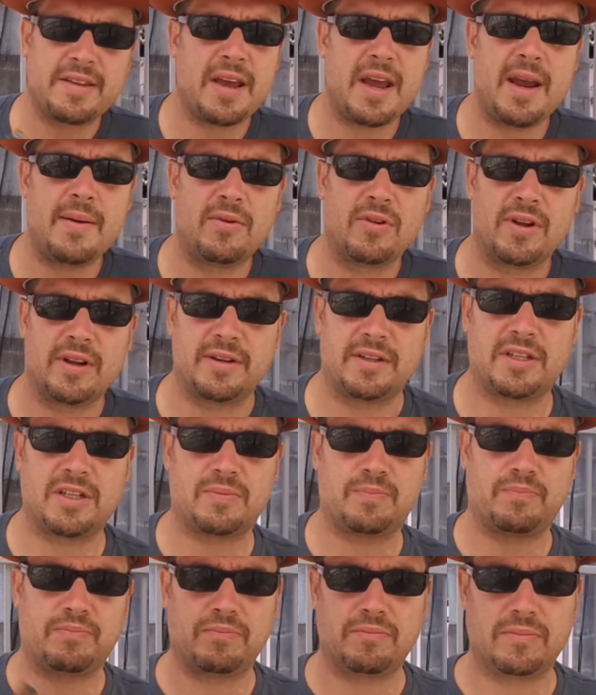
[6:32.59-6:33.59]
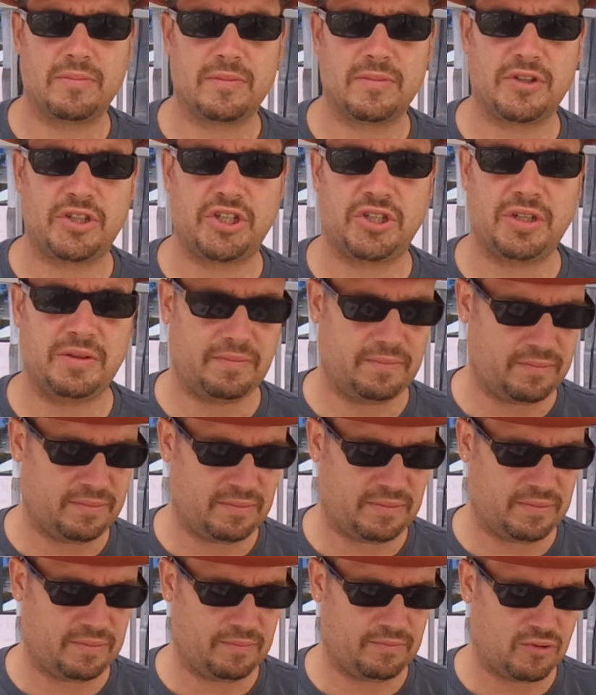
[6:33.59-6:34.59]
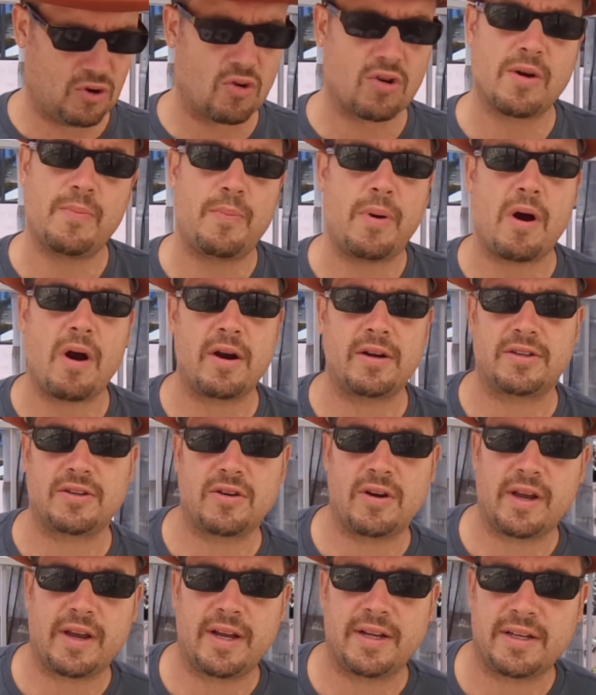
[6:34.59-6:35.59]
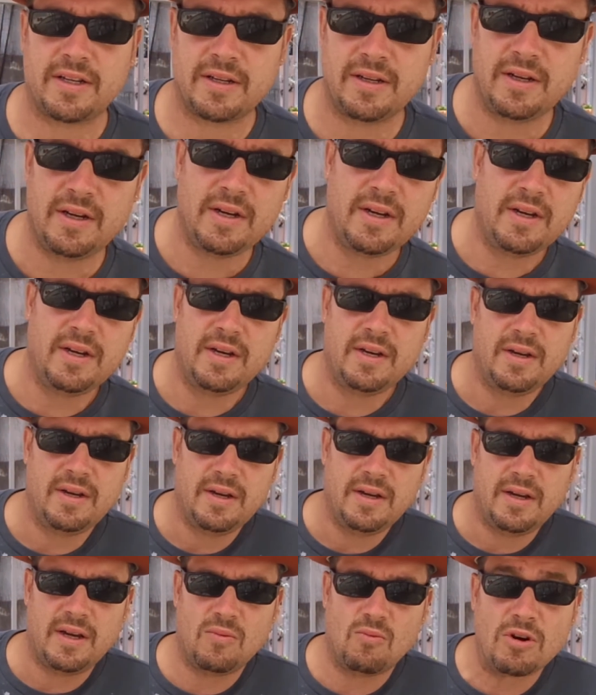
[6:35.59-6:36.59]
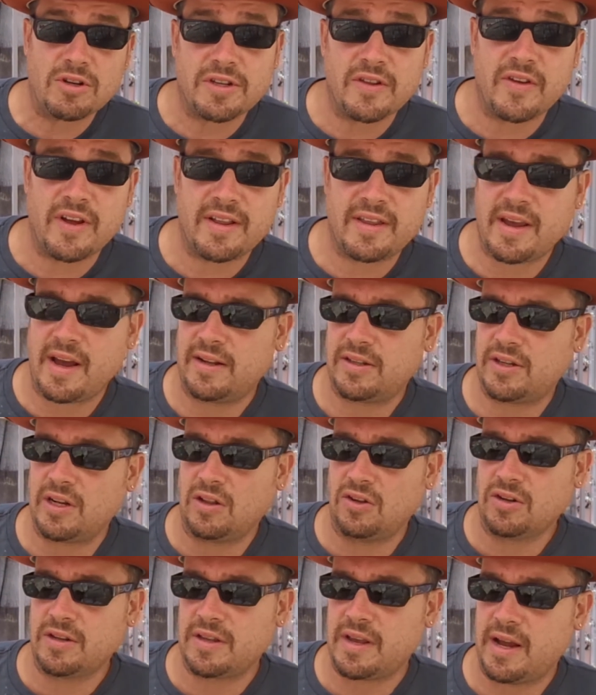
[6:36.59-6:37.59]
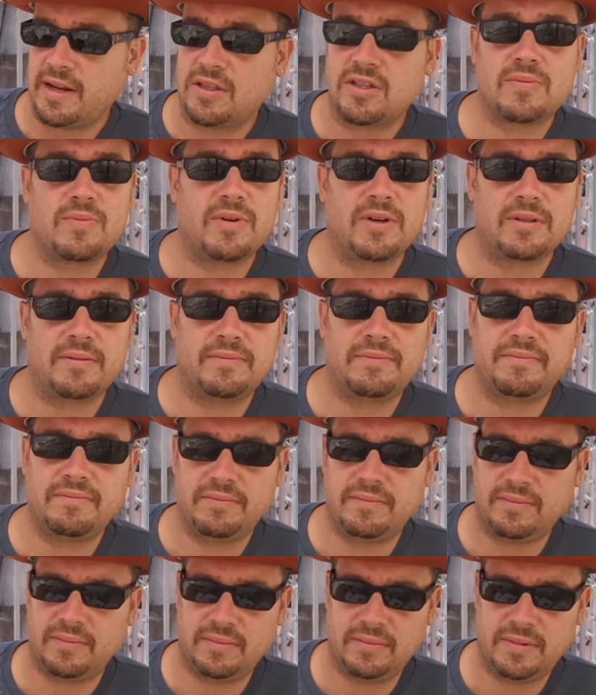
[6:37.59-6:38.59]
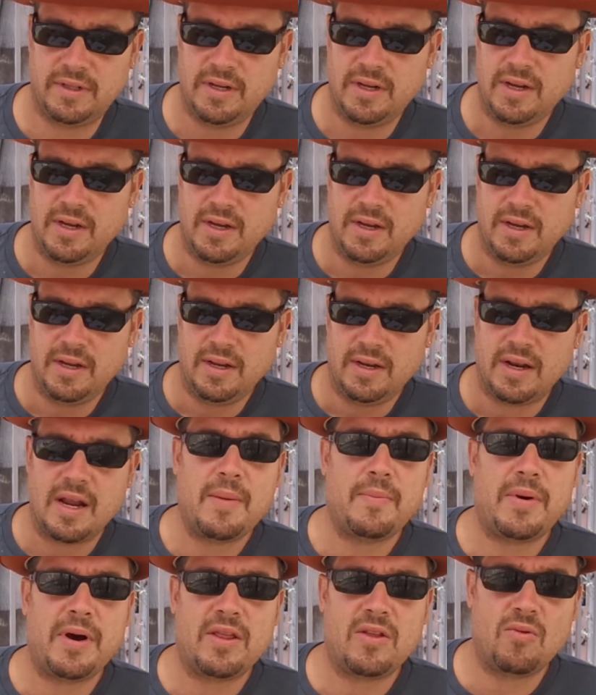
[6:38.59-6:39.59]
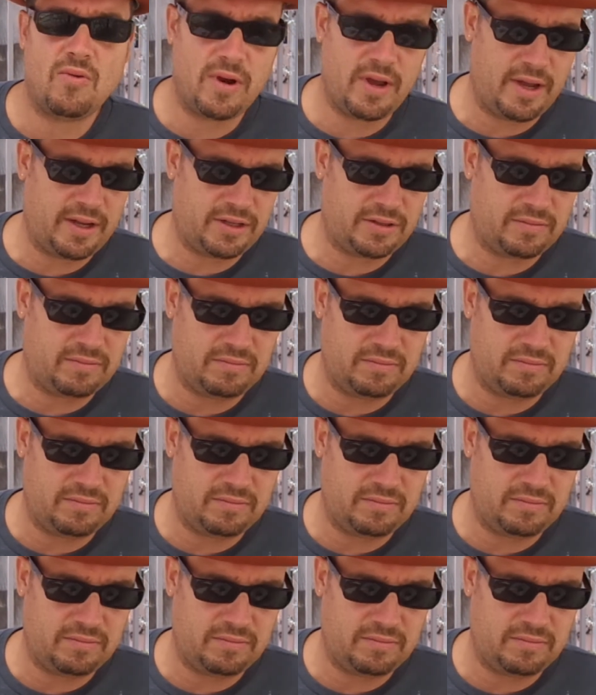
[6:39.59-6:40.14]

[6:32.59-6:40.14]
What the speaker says: table and broke apart, so I guess it wasn't that dense. It looked dense, but not by the way it